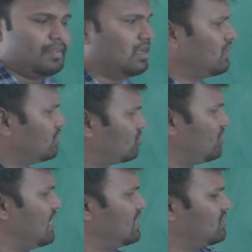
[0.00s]
Again,
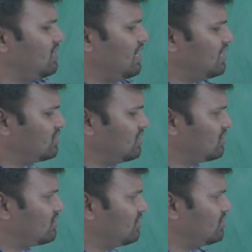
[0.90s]
CH3 and
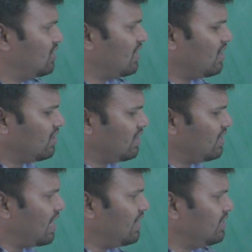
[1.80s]
CH3 are
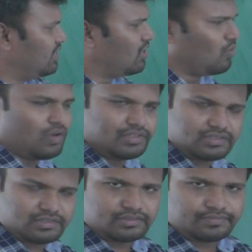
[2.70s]
again identical
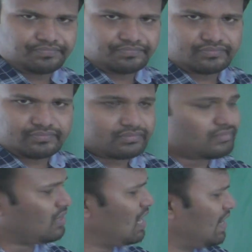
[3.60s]
ones,
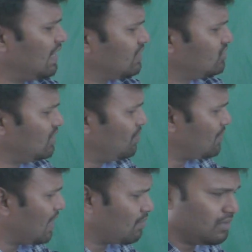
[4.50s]
attach
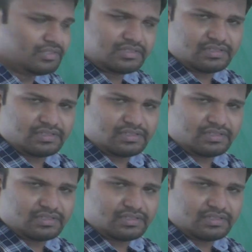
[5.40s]
same carbons,